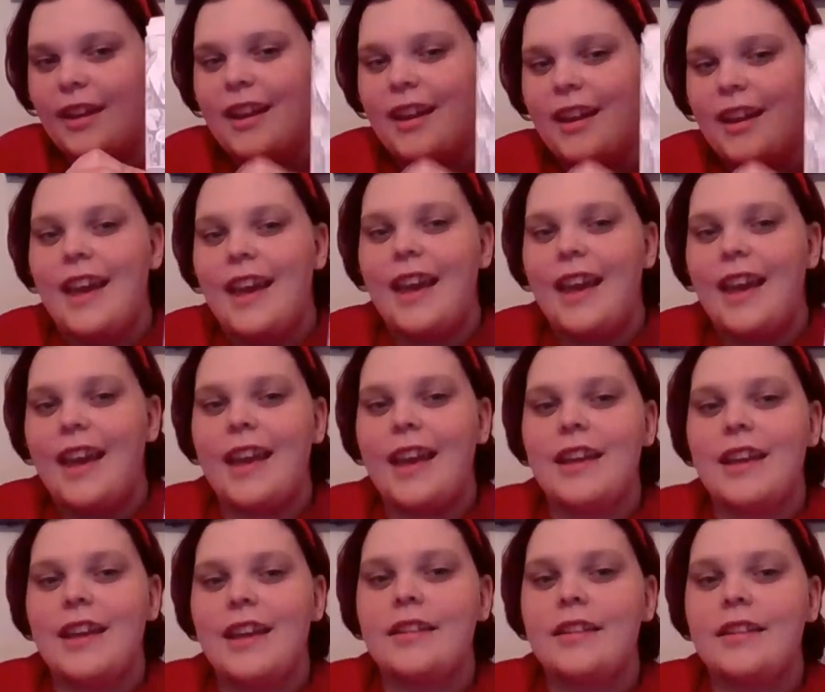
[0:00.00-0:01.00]
And
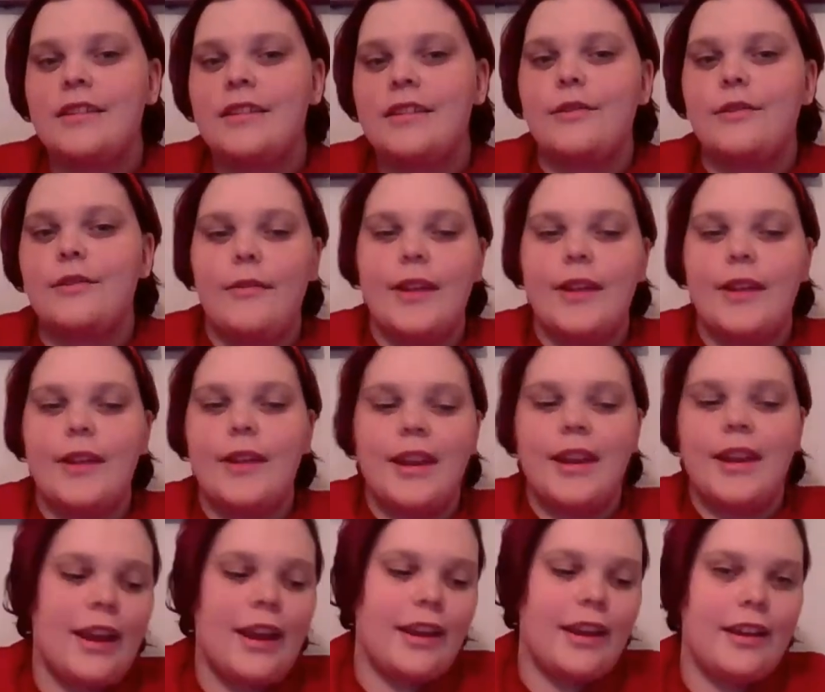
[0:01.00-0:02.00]
when I
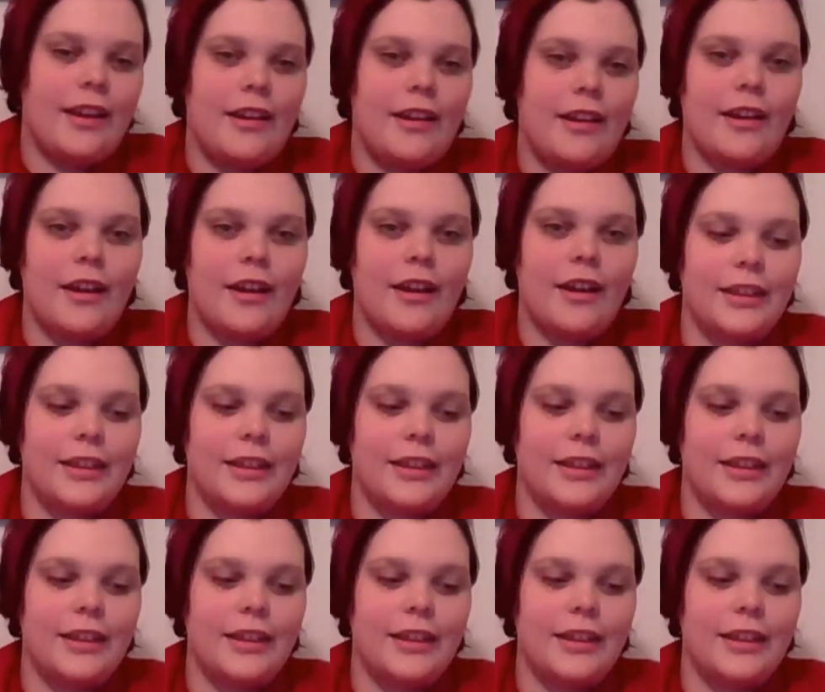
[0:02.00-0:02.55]
got this,